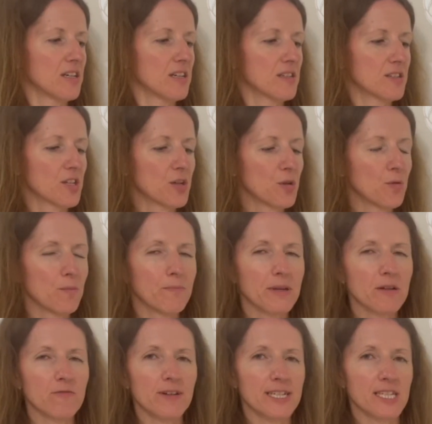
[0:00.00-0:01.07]
to be
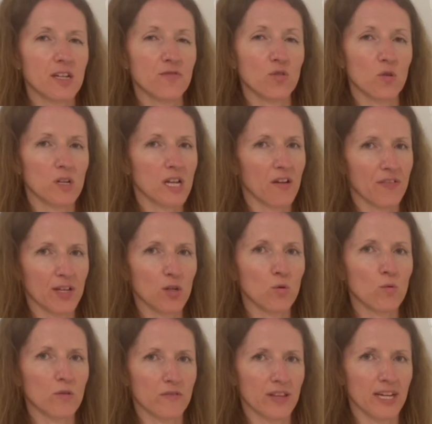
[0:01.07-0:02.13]
at risk of not loving
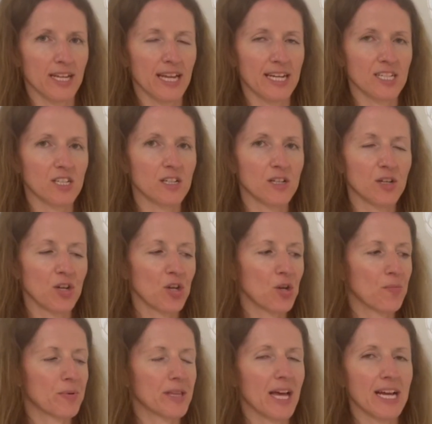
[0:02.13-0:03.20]
all of the collection.
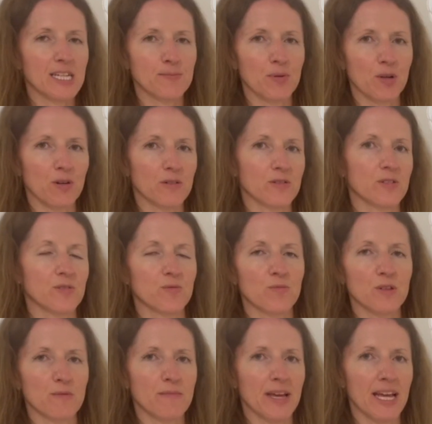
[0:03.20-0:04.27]
But that is because
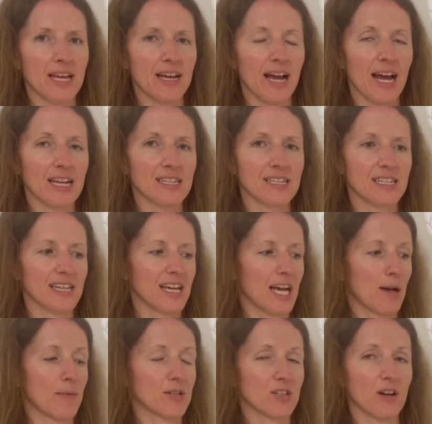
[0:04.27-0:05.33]
with me and
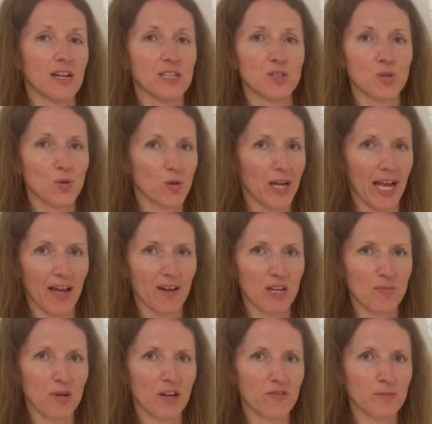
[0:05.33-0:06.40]
how much I adore Kayali
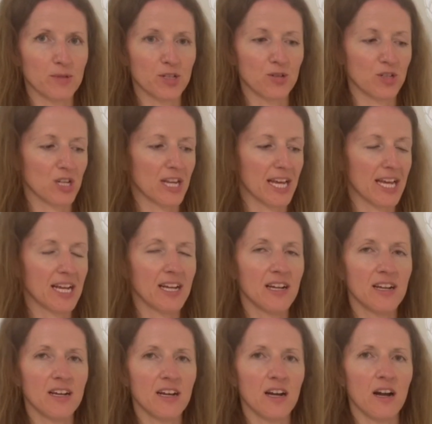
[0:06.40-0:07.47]
perfumes usually,
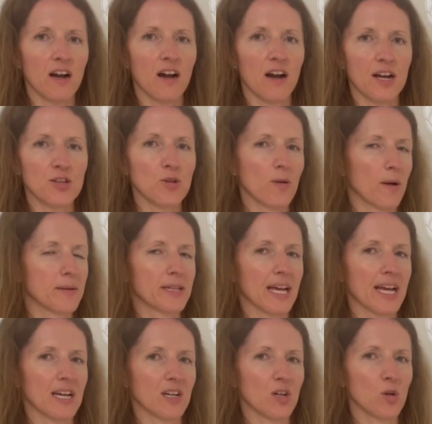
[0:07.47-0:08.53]
I knew I would
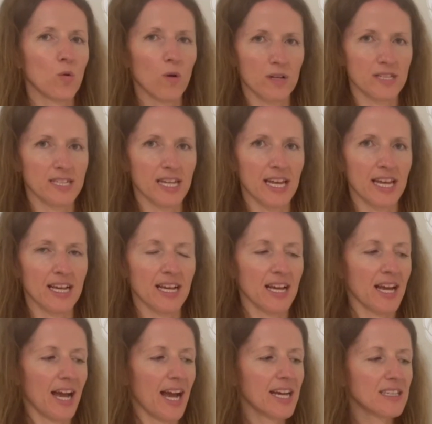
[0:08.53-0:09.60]
get quality,
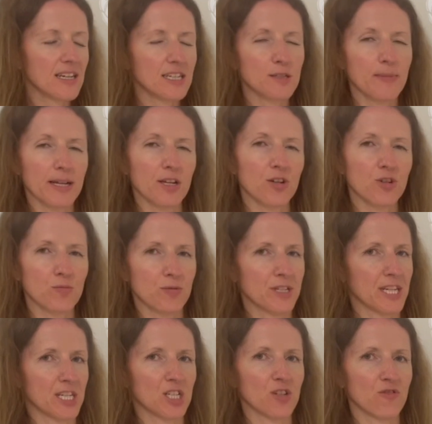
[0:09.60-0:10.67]
and I could make a good
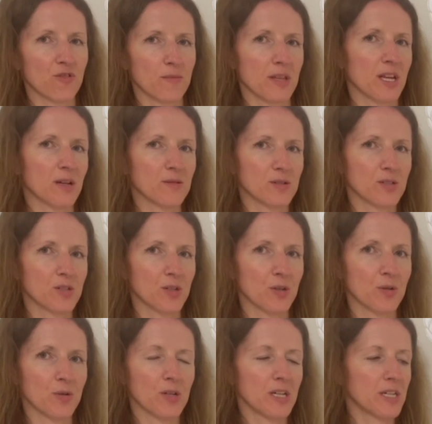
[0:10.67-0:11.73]
prediction from the notes
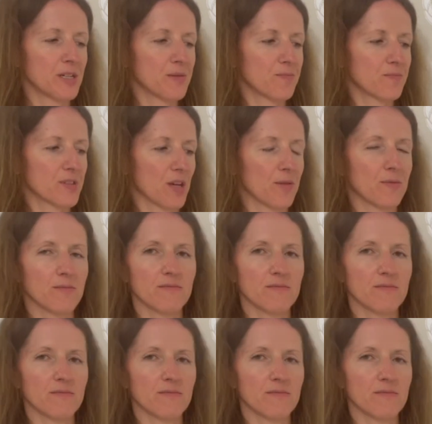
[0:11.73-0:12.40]
too. So